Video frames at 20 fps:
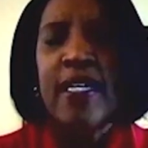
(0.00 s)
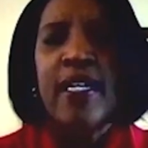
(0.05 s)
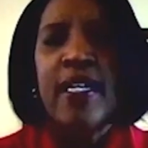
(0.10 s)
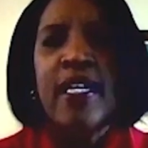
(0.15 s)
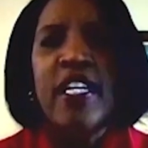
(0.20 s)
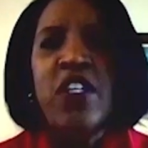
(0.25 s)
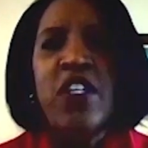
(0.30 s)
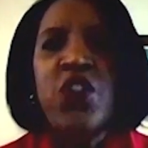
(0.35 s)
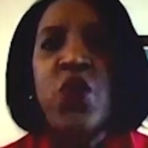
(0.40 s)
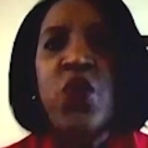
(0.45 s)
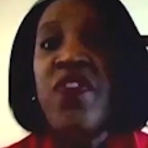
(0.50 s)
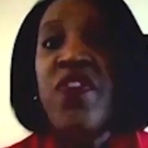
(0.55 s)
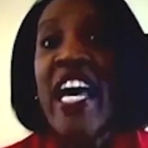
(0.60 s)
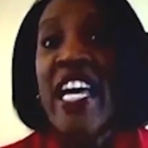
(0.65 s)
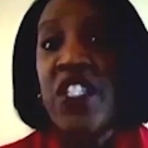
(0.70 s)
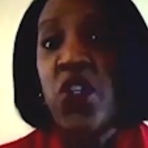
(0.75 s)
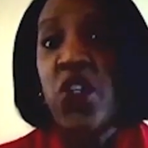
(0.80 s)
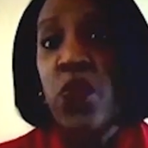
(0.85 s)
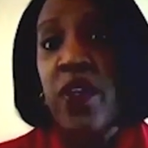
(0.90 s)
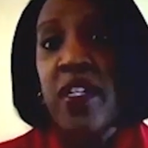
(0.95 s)
So
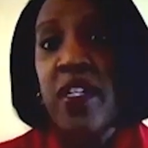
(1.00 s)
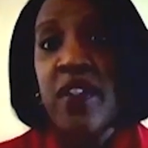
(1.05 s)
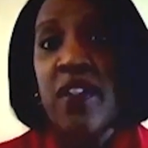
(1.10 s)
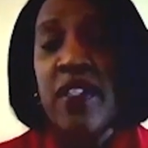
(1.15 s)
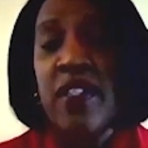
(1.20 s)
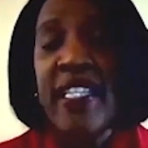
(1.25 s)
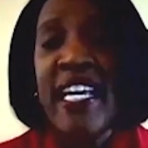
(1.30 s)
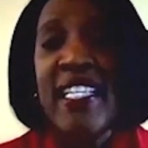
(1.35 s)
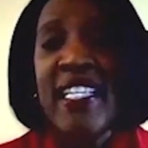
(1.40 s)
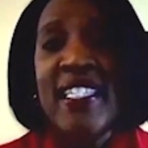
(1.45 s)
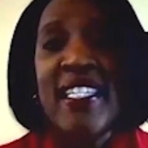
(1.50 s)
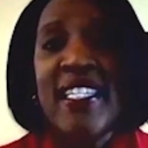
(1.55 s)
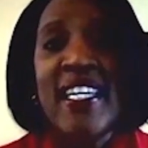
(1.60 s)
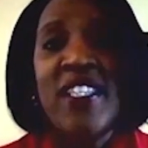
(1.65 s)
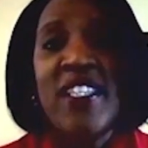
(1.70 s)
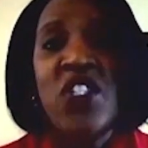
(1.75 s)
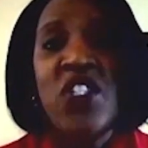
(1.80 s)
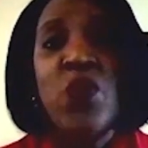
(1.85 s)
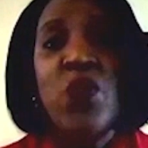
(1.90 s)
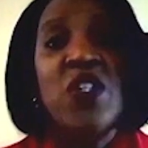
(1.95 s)
that's critical in that
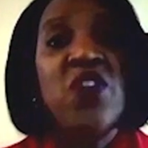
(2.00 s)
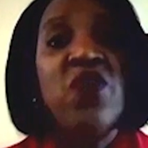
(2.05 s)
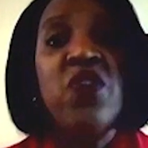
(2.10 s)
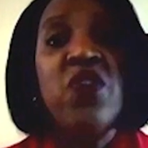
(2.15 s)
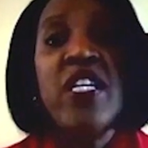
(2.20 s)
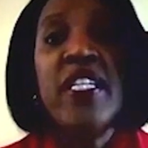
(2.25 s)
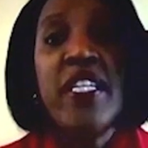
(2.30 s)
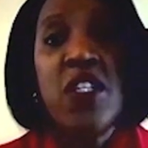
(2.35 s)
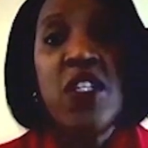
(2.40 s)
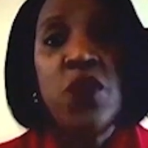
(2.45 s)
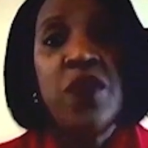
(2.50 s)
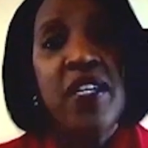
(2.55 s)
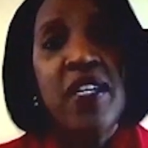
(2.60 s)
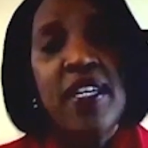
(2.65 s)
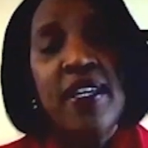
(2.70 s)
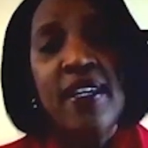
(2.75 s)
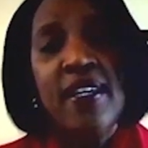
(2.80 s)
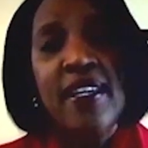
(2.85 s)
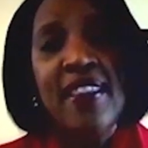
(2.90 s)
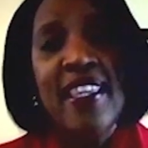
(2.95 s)
sense. So it's really
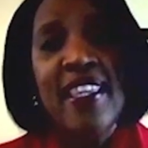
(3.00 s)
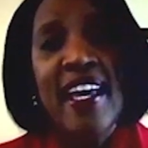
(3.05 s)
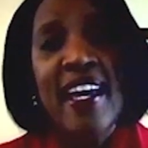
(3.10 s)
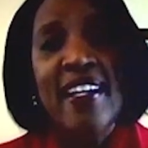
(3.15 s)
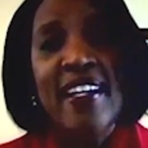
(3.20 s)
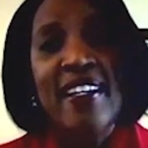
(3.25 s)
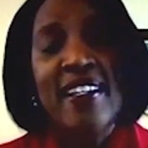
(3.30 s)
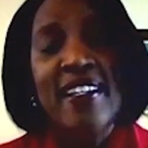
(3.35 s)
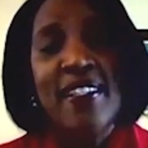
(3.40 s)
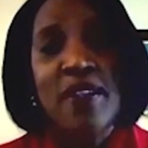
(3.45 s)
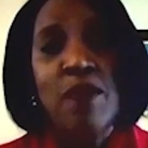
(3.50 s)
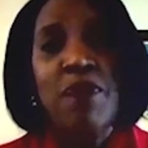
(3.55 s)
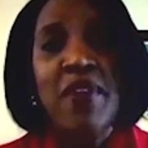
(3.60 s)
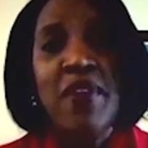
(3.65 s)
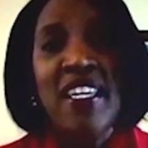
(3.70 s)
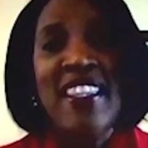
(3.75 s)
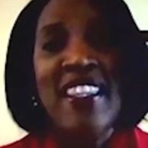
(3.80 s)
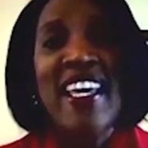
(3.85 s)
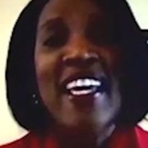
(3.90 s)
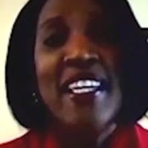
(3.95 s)
unique in that it's
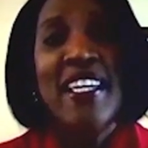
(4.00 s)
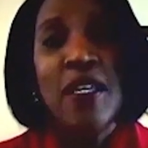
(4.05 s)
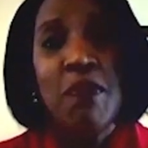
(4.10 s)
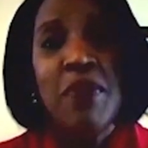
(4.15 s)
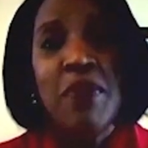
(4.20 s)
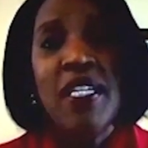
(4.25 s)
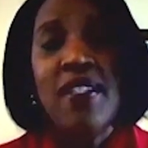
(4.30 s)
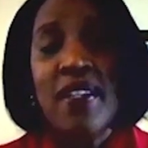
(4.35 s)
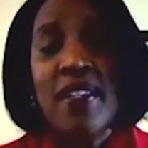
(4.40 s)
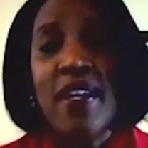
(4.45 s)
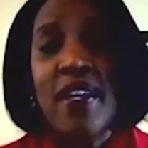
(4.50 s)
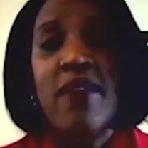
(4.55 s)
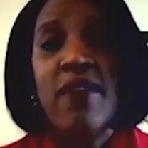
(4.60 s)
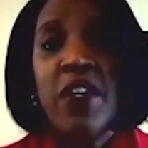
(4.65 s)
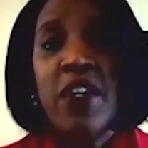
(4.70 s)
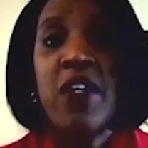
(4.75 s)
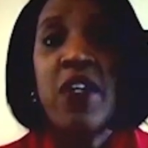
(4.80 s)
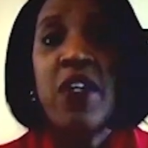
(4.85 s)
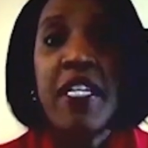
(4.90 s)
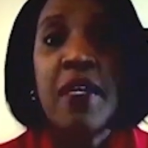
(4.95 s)
something that can be done
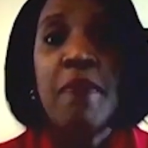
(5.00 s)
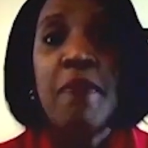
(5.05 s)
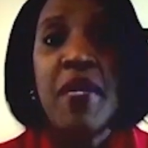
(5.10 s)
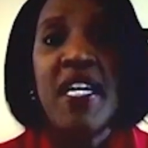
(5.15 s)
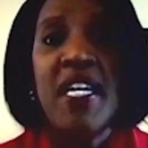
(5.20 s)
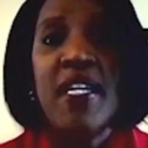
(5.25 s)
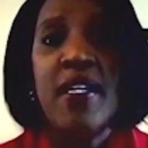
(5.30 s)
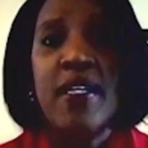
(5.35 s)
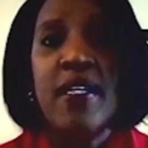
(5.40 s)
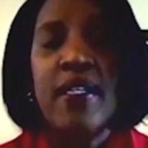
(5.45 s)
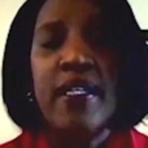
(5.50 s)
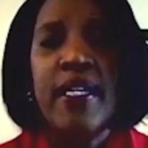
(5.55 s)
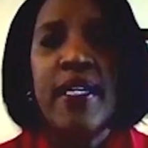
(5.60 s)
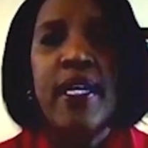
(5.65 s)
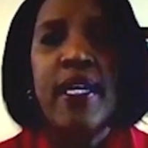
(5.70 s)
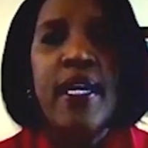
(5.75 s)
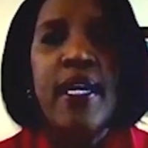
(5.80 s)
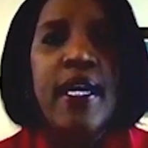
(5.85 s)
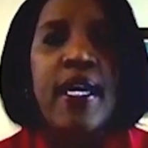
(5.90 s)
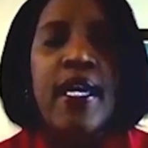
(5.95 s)
fairly immediately.
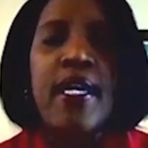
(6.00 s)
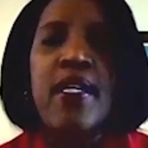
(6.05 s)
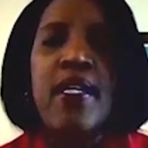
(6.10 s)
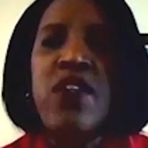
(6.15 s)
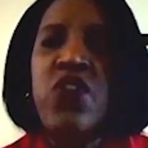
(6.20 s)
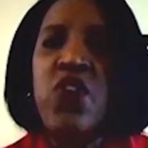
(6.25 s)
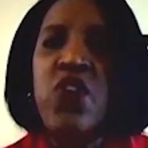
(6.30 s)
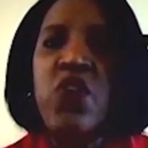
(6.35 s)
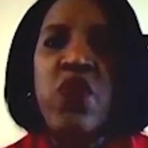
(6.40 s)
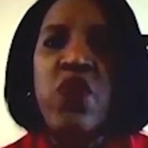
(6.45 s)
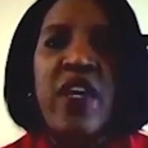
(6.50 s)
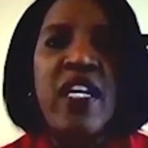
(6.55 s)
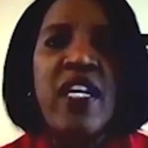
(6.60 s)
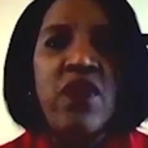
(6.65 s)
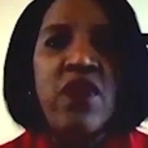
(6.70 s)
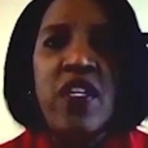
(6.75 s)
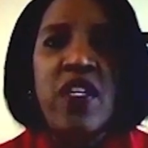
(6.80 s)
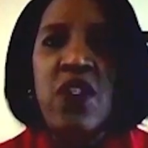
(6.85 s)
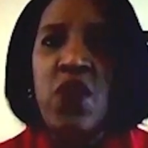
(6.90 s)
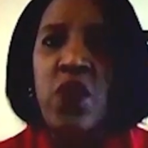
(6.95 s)
And it's a great
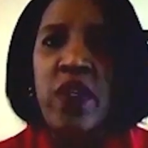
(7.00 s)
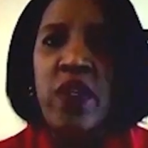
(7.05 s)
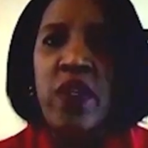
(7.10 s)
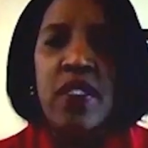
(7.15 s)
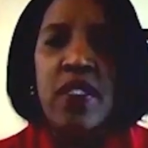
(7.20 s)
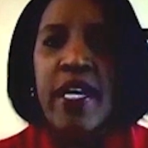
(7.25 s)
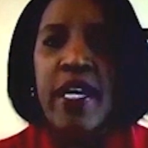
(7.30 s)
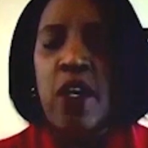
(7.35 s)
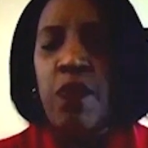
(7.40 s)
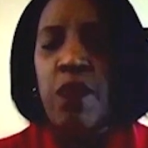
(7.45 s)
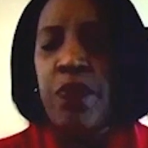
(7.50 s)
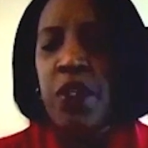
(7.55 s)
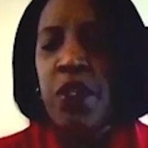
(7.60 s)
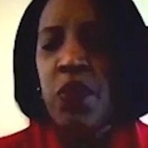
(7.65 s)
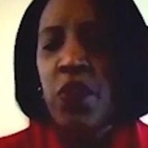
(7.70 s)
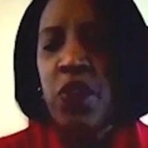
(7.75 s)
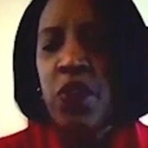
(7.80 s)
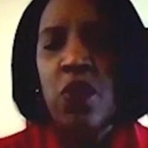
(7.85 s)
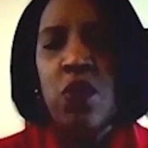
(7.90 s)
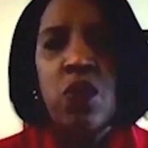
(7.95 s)
resource to help you
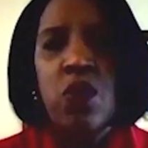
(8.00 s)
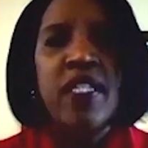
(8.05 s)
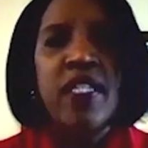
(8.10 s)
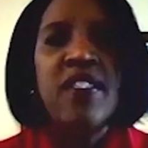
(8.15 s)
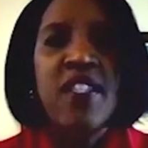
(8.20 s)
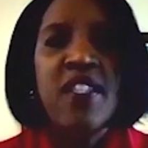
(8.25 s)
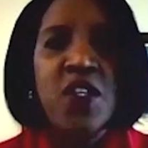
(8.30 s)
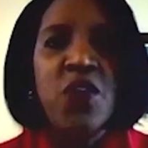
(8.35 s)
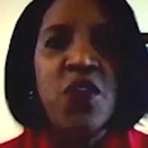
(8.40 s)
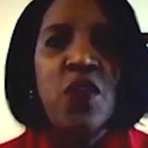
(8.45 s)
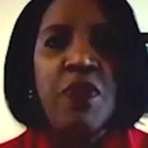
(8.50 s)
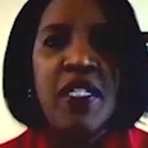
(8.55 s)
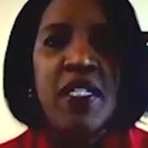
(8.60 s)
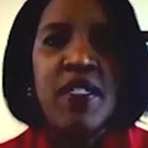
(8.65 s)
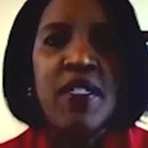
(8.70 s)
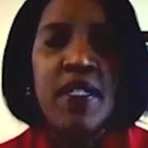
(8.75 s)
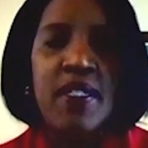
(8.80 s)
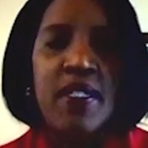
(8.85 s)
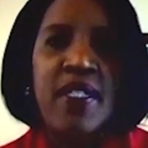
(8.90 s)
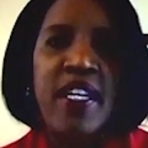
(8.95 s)
to continue to be
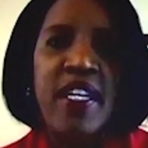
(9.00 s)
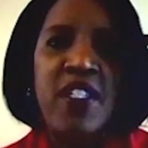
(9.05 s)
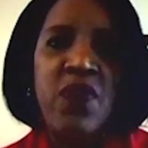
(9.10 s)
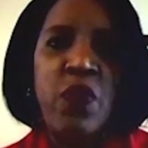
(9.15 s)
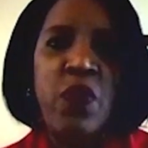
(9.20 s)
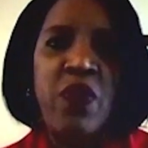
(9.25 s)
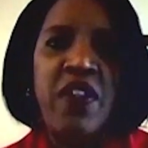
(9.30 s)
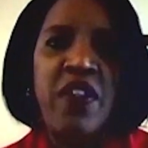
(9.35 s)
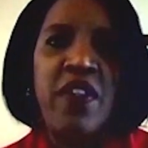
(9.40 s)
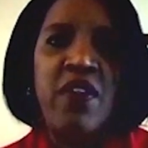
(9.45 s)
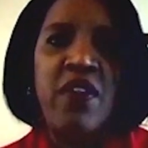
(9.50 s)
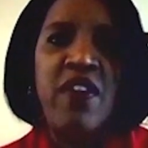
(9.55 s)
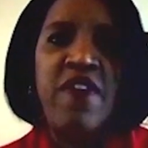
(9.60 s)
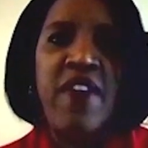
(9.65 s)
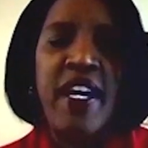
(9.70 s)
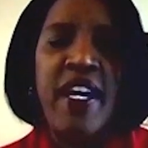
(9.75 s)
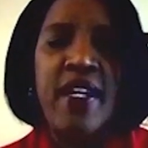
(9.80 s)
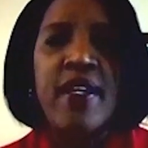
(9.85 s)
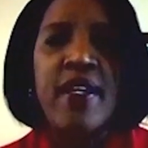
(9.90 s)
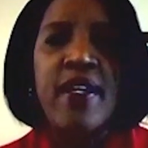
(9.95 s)
successful with your
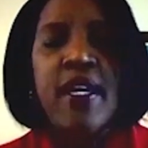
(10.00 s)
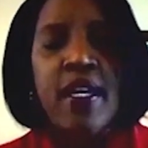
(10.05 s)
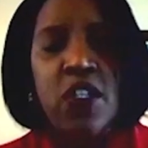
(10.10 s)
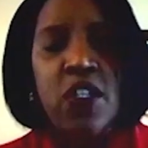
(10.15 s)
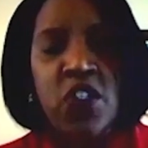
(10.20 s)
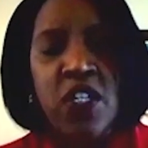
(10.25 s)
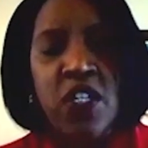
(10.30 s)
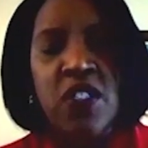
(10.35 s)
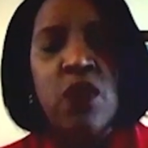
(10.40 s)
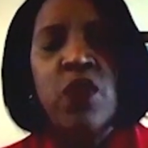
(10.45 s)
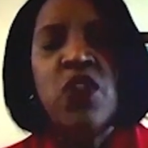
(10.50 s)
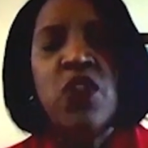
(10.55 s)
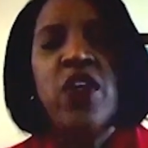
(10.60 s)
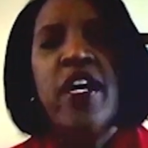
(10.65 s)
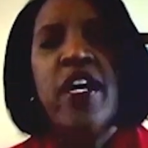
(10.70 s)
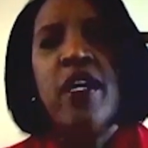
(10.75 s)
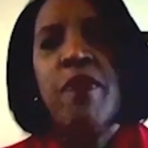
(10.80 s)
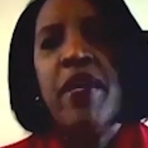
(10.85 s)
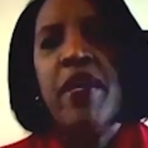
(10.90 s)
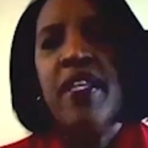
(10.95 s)
event. And Justin will
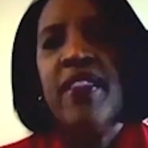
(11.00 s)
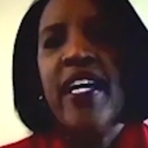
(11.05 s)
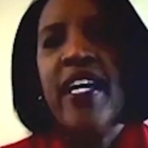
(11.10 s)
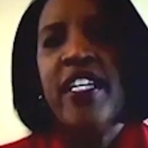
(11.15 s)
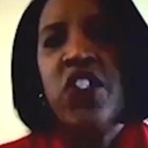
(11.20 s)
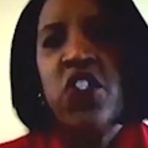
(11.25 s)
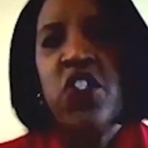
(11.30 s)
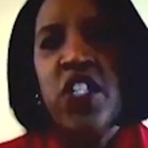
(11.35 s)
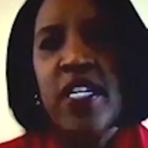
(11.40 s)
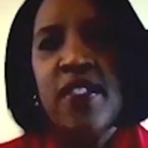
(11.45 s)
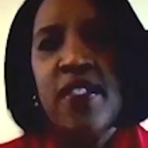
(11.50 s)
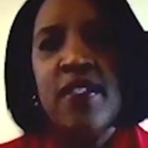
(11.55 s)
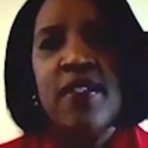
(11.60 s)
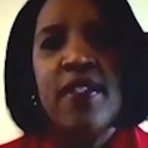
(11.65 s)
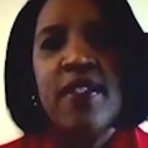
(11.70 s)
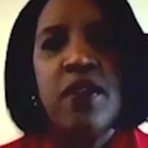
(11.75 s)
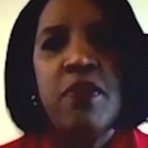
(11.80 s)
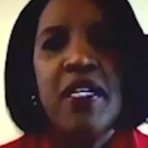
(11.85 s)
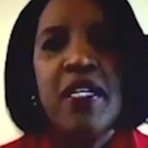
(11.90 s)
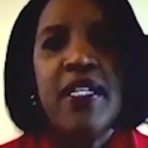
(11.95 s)
talk about that just a
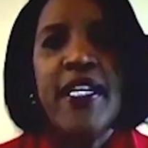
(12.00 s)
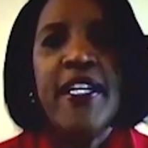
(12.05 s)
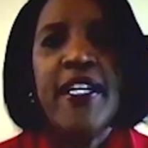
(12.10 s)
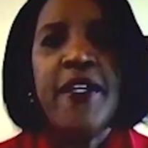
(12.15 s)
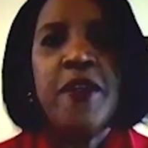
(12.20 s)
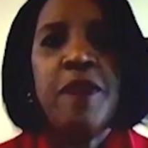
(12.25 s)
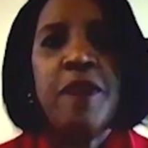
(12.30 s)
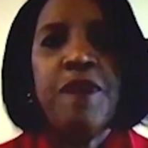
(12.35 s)
little bit later.